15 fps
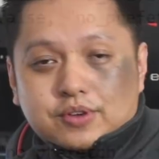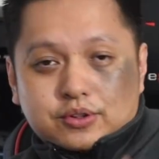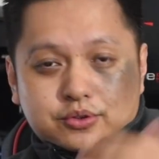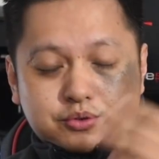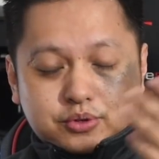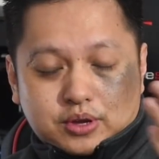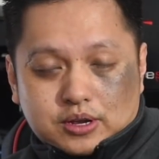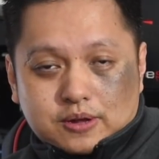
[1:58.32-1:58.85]
you're
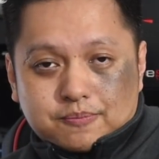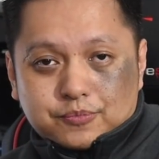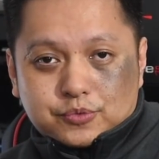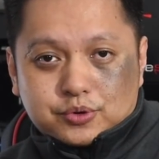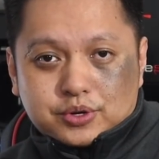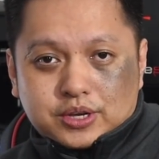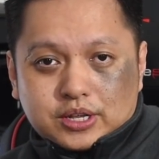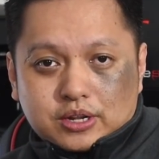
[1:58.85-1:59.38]

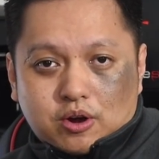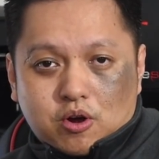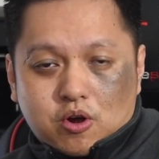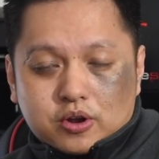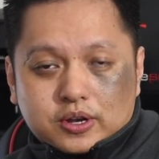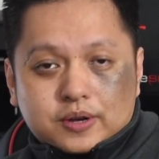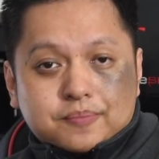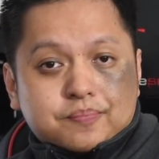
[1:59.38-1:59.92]
doing it
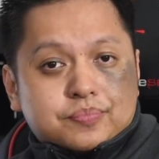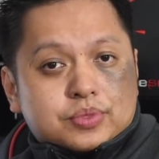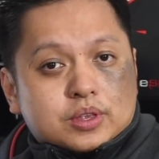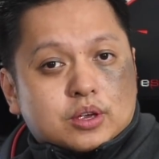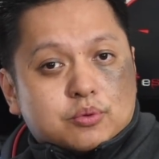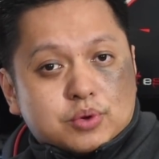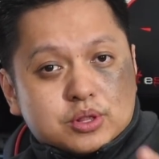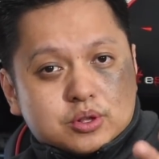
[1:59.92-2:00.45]
on
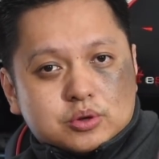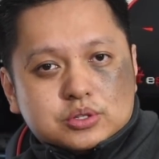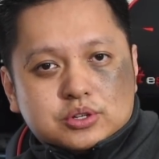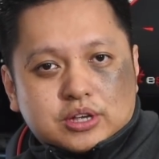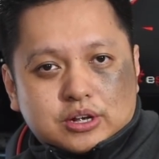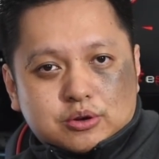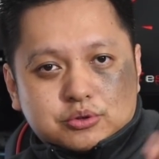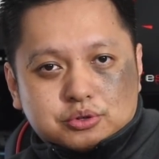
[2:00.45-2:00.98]
Windows, you
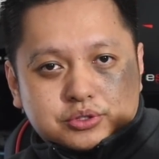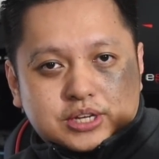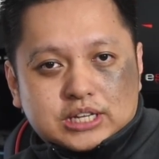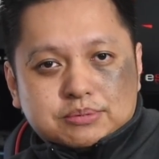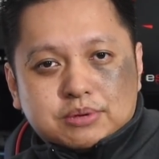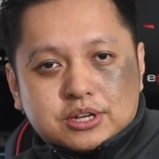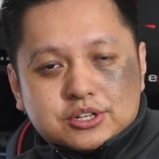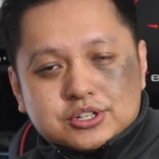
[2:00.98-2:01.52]
can go to
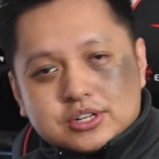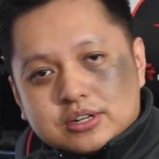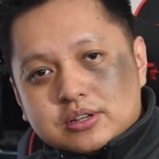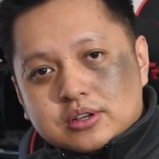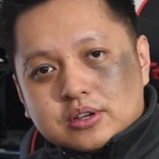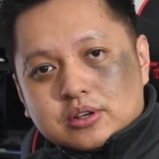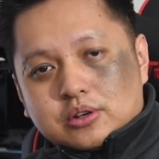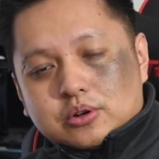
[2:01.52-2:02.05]
task manager,
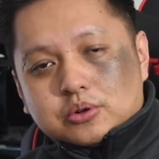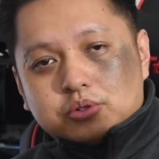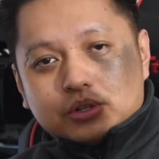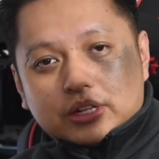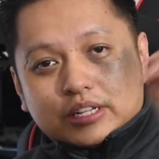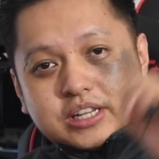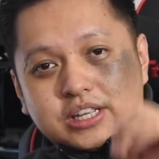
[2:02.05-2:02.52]
go to the